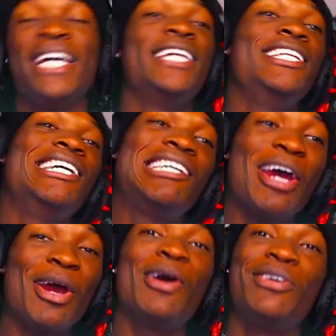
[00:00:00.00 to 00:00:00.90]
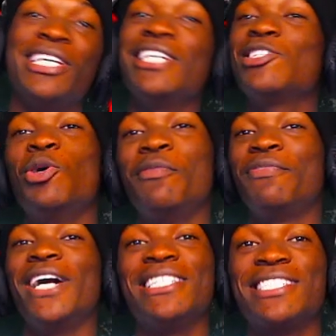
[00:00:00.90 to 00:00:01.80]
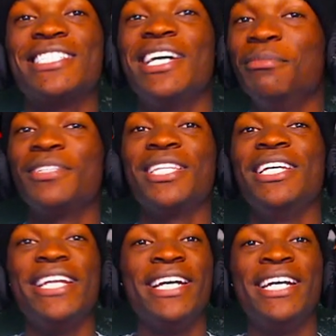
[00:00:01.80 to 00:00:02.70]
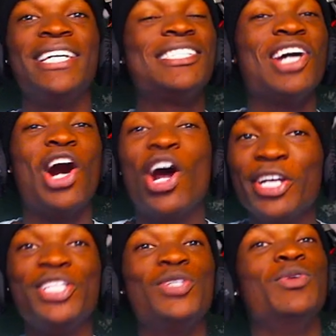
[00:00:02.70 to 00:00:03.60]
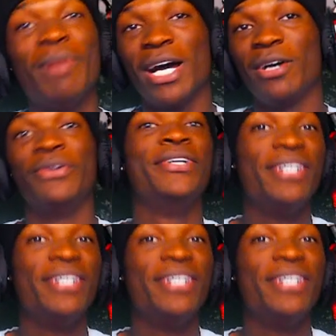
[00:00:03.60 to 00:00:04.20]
The girl is going to find something to argue about.